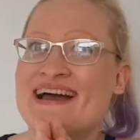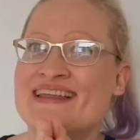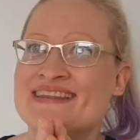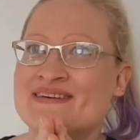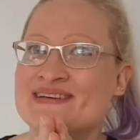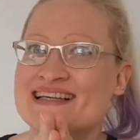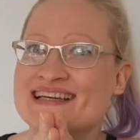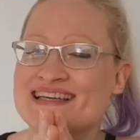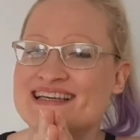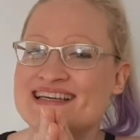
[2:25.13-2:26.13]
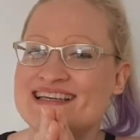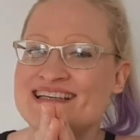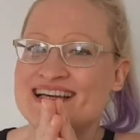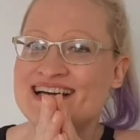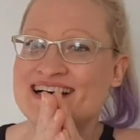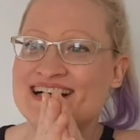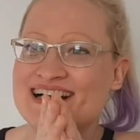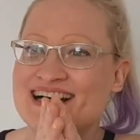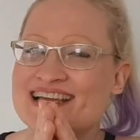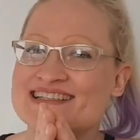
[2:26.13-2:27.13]
And they were like, yeah,
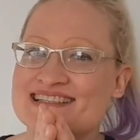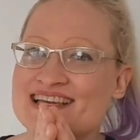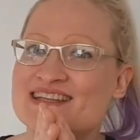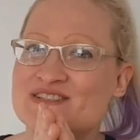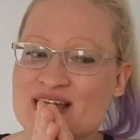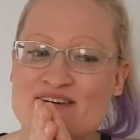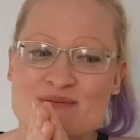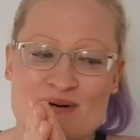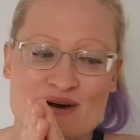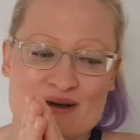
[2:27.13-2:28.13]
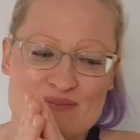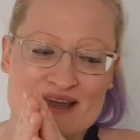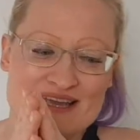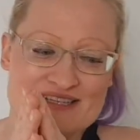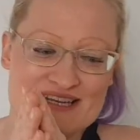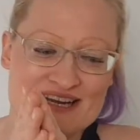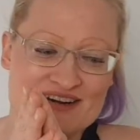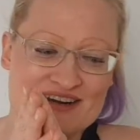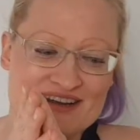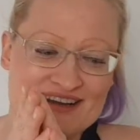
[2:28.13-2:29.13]
I can see that you have a package here.